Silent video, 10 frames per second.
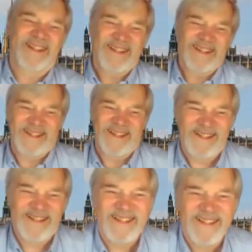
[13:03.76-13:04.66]

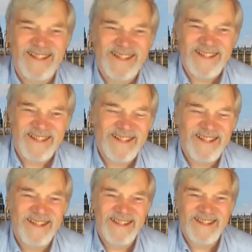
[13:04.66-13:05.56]

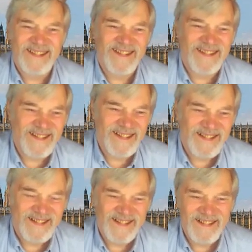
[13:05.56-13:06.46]

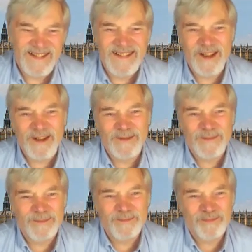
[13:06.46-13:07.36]

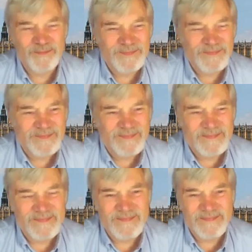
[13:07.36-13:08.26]

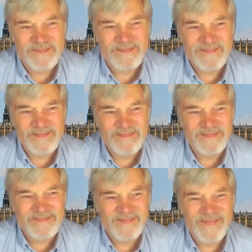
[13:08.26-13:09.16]

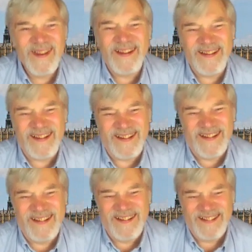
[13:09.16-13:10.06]

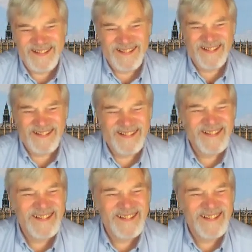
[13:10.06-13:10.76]
(silent)